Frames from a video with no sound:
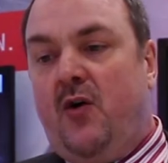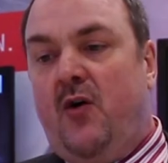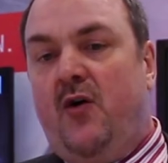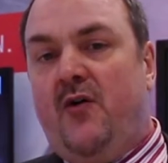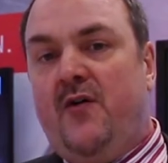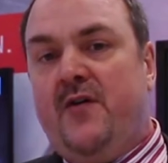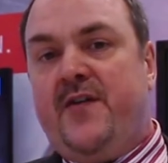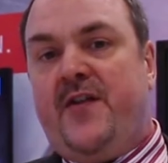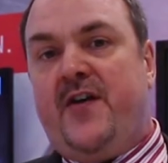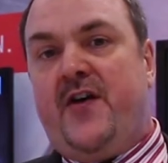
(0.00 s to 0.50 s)

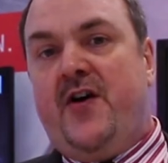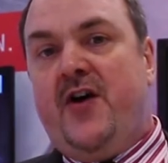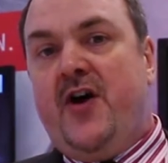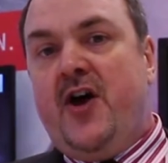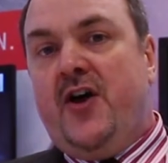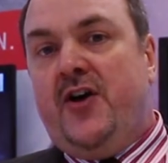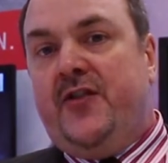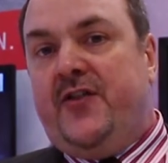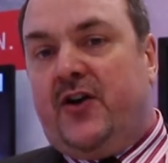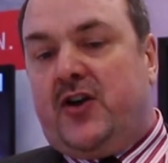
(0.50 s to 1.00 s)
all the,
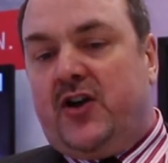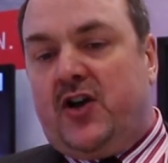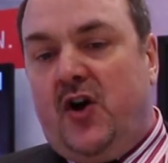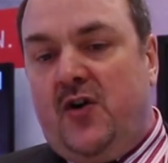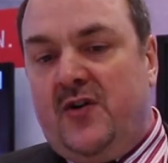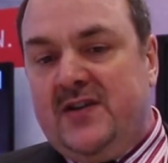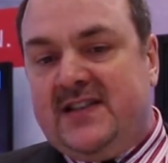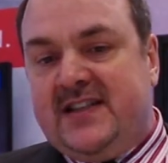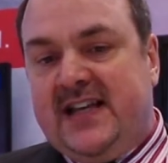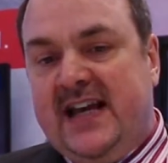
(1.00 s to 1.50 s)
the
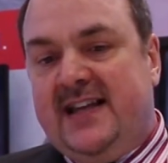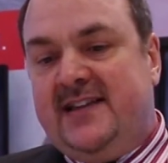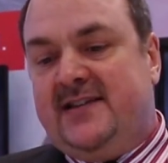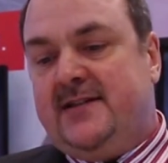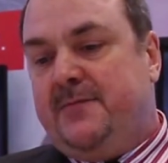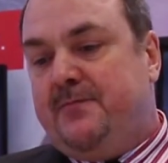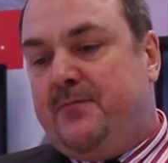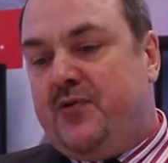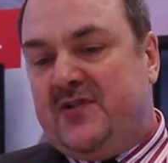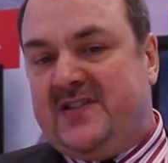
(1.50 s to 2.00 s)
content
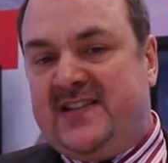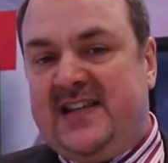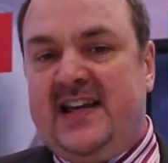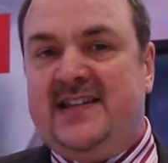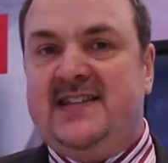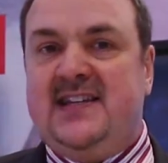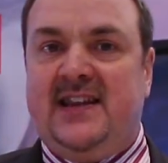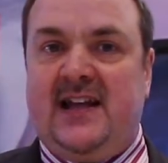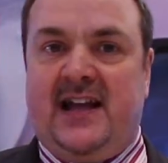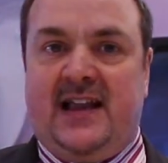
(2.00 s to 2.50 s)

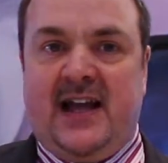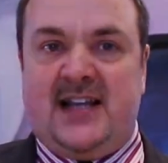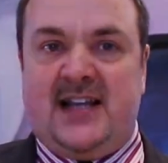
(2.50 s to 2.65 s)
processing that